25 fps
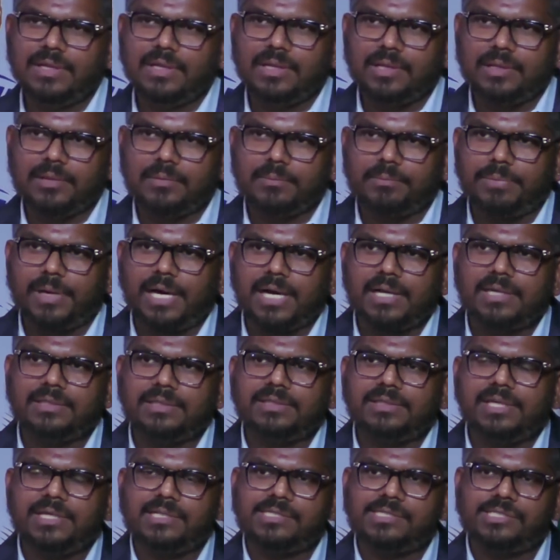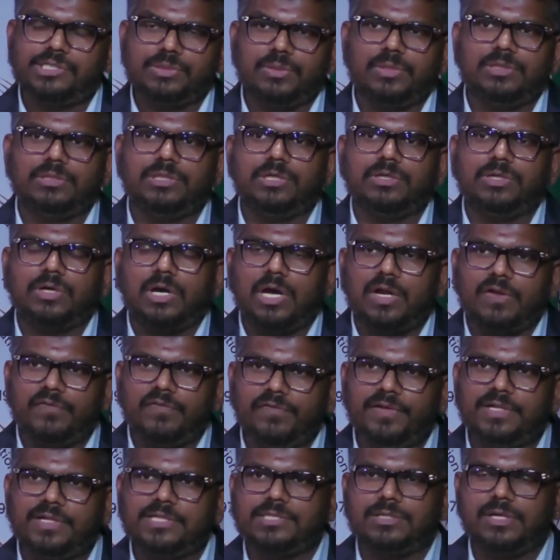Bharat has shown the
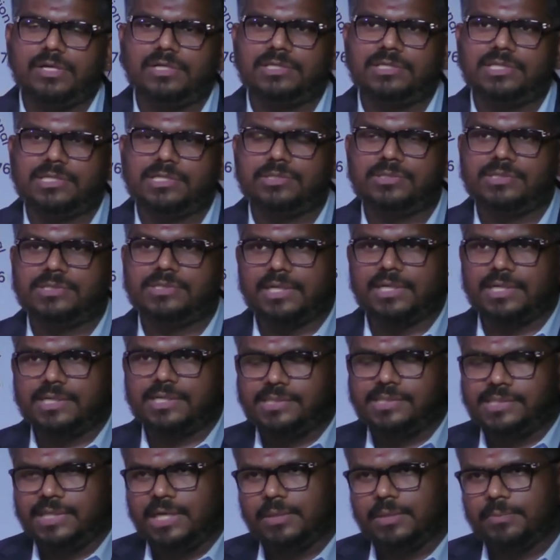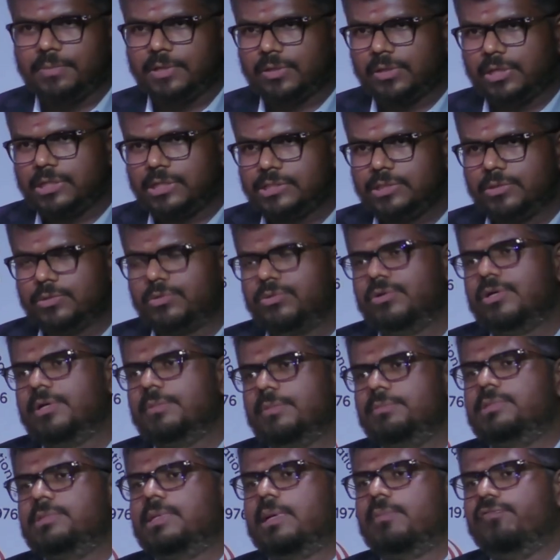confidence not just to succeed, but also to
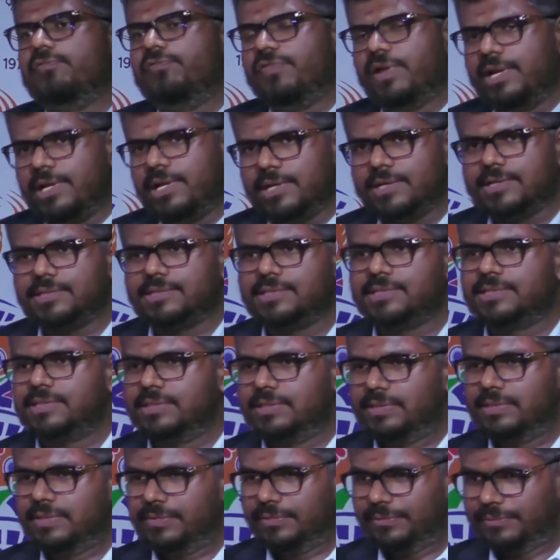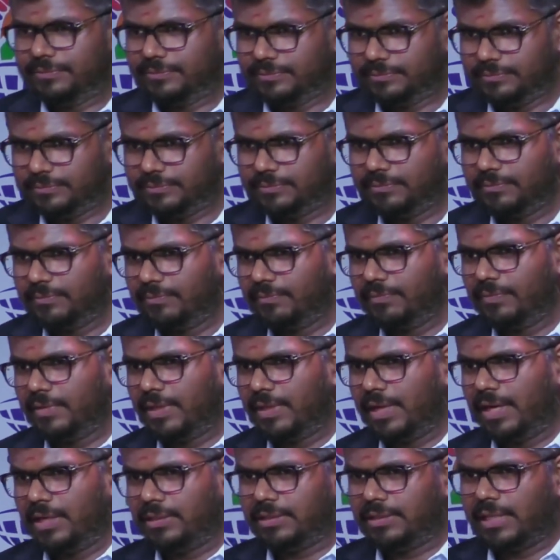absorb failures.
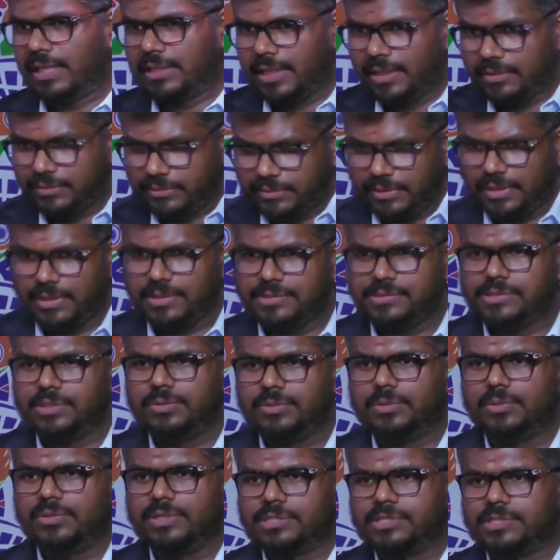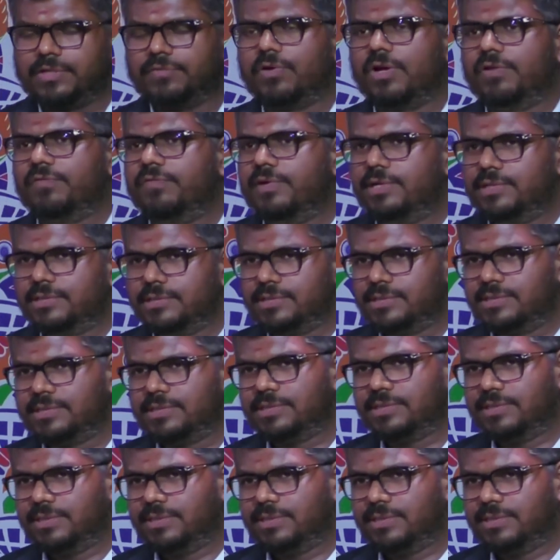And that, I think, is the true test of confidence.